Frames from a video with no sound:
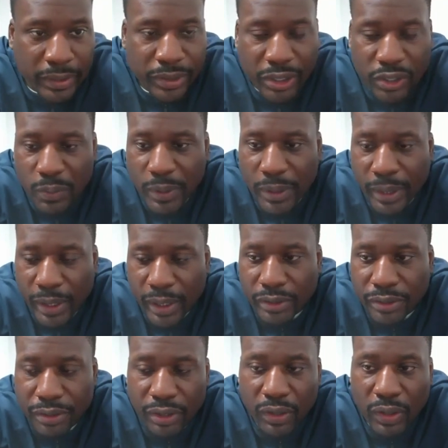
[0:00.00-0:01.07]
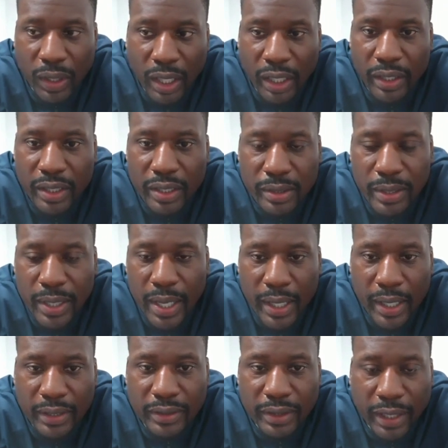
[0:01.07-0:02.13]
just because, you know, a lot of these
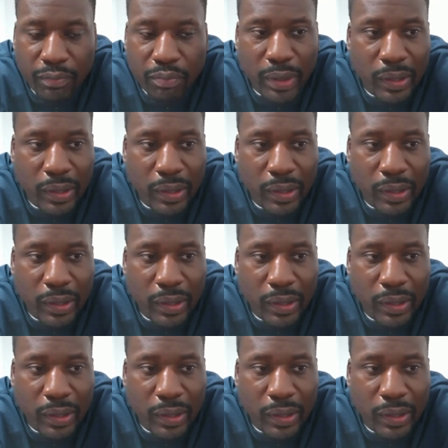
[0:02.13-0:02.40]
guys had